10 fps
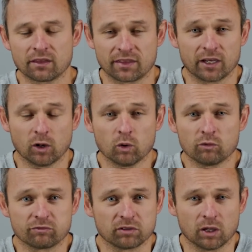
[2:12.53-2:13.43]
They all
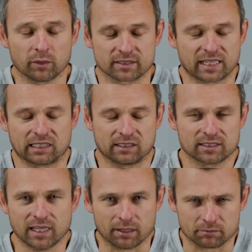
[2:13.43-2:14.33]
flow exactly the
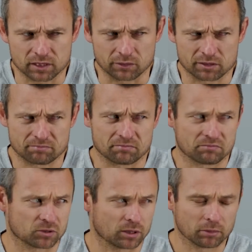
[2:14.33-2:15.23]
same, so it's
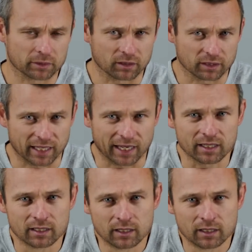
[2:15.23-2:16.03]
probably not that.